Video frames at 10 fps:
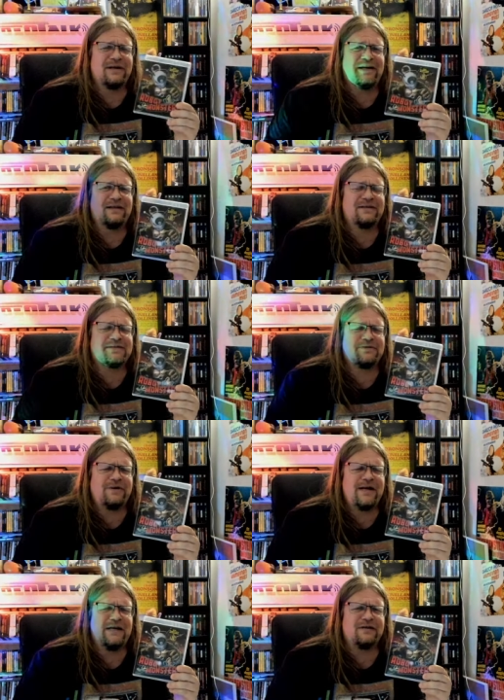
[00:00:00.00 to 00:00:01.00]
in the
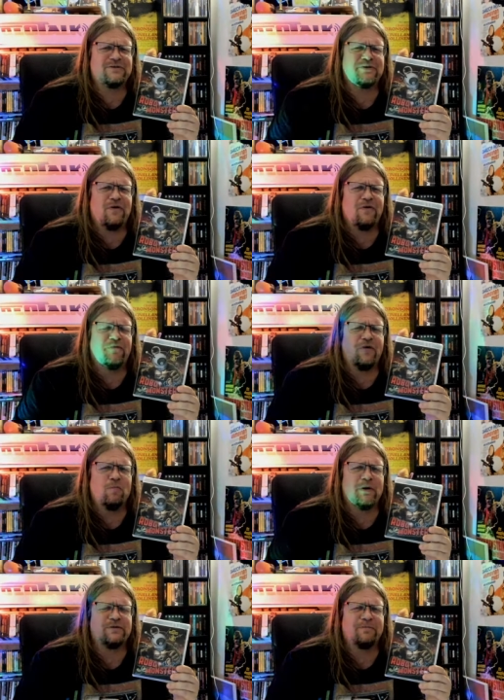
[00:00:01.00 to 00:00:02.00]
screenings of
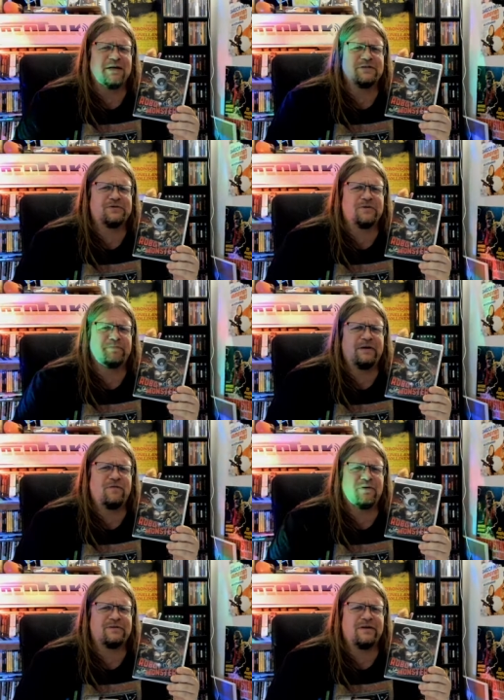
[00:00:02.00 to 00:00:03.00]
Robot Monster
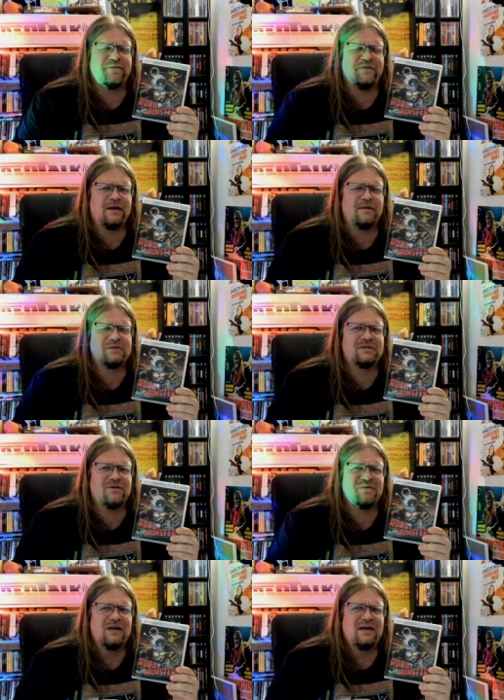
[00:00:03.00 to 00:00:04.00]
before the film.
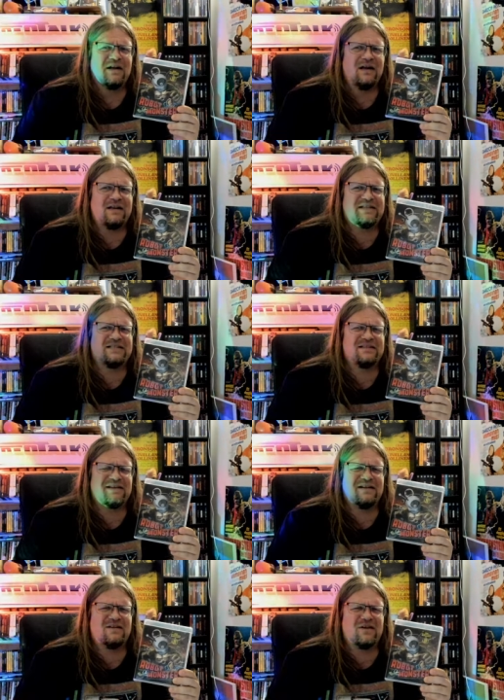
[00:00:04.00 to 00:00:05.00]
So like this
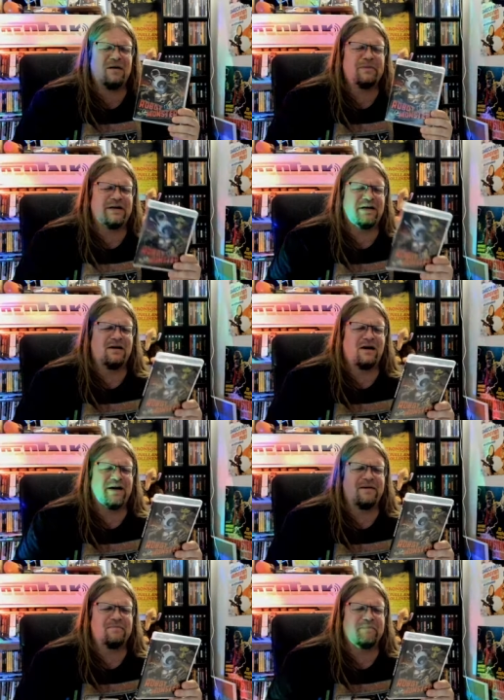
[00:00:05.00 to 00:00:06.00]
comedy
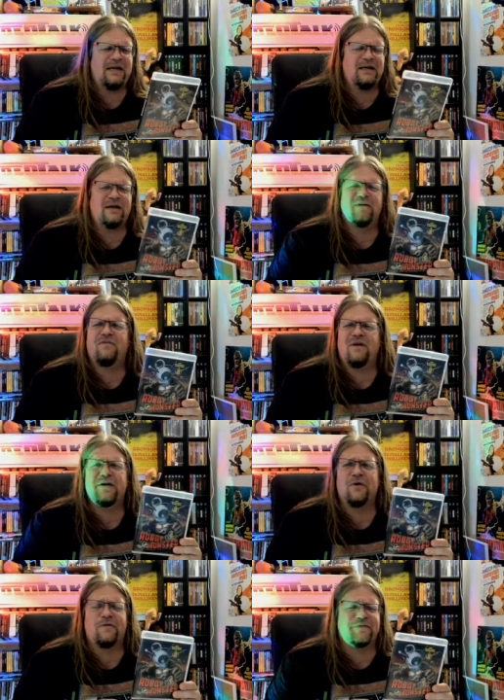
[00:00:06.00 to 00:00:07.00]
guy making
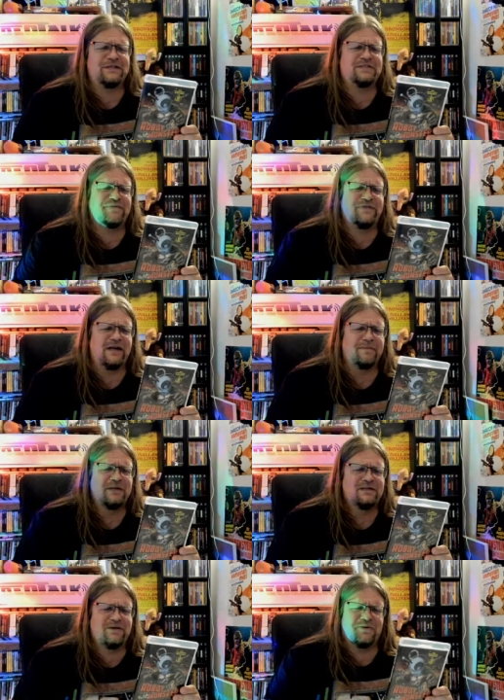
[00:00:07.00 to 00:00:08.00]
fun of this film,
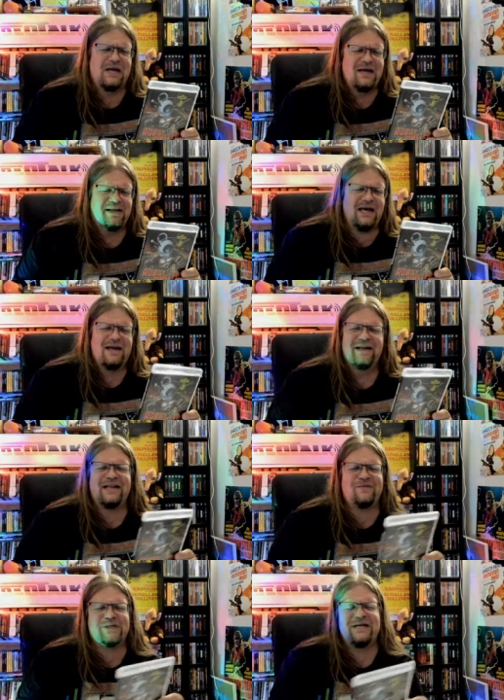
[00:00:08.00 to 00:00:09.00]
so
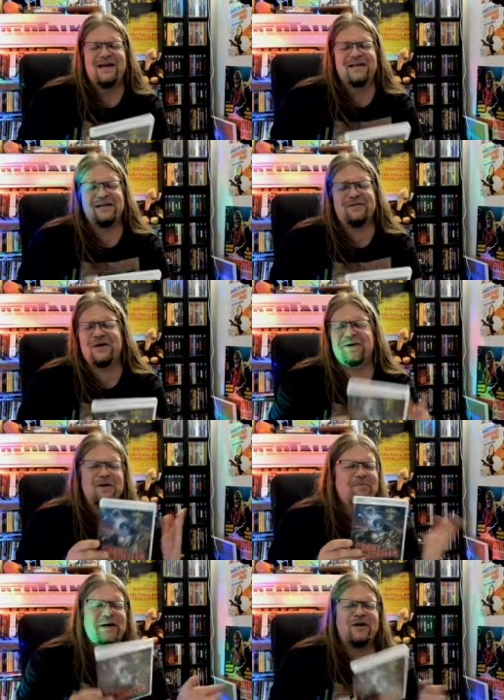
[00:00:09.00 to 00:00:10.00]
that was
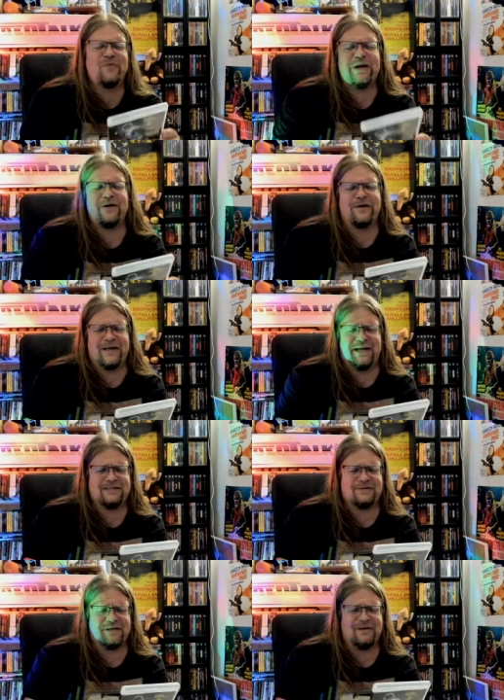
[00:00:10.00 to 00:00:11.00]
pretty weird
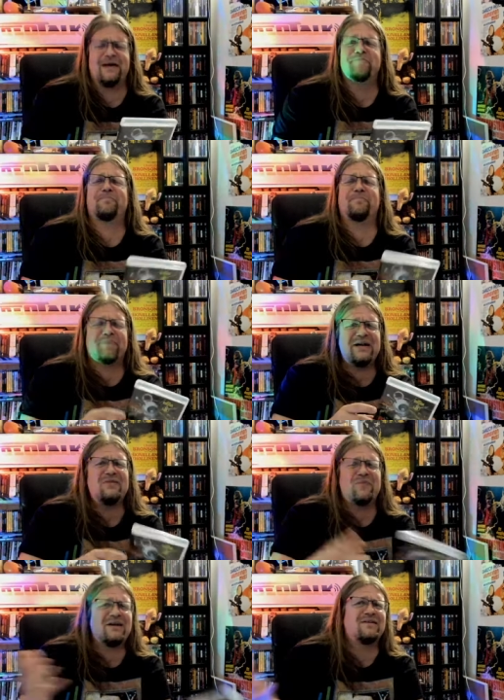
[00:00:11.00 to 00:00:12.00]
extra, and pretty
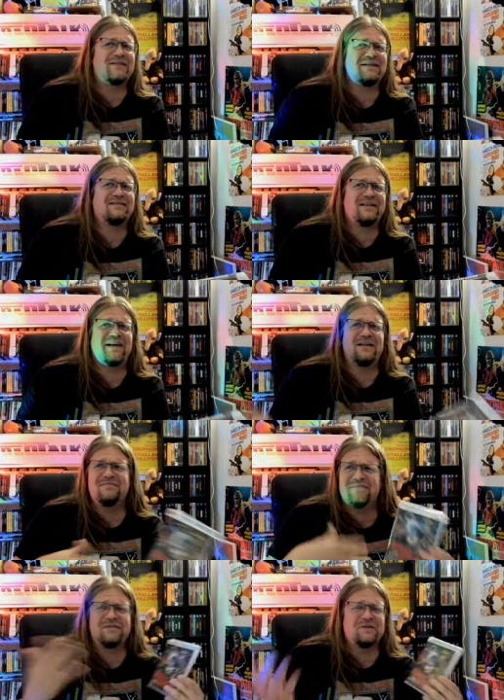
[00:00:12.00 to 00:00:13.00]
weird that they,
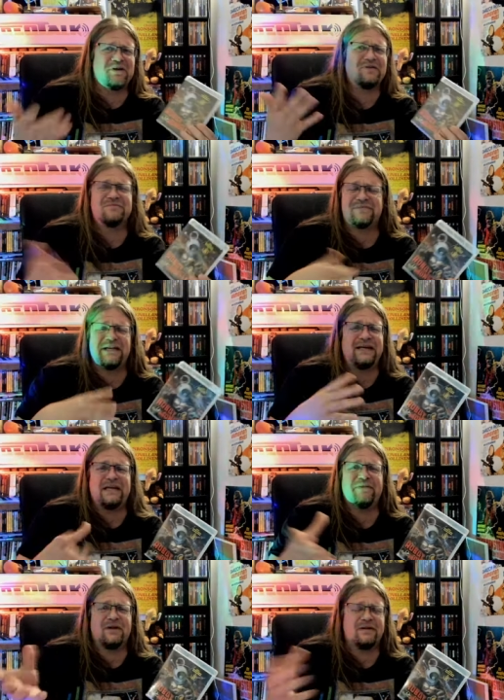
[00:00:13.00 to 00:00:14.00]
you know, they
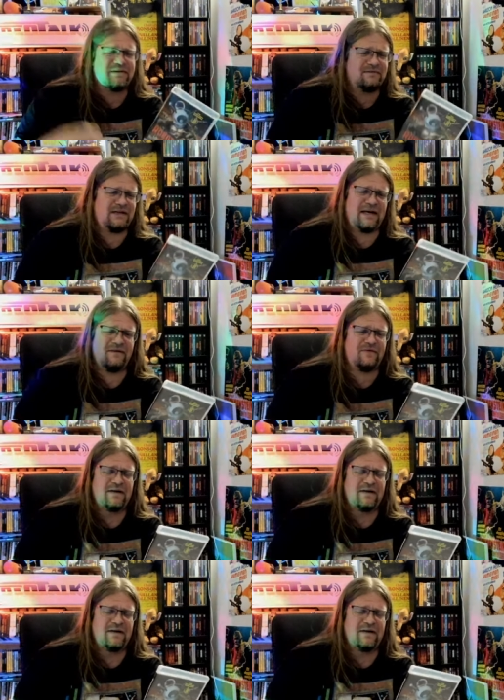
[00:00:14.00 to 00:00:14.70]
even have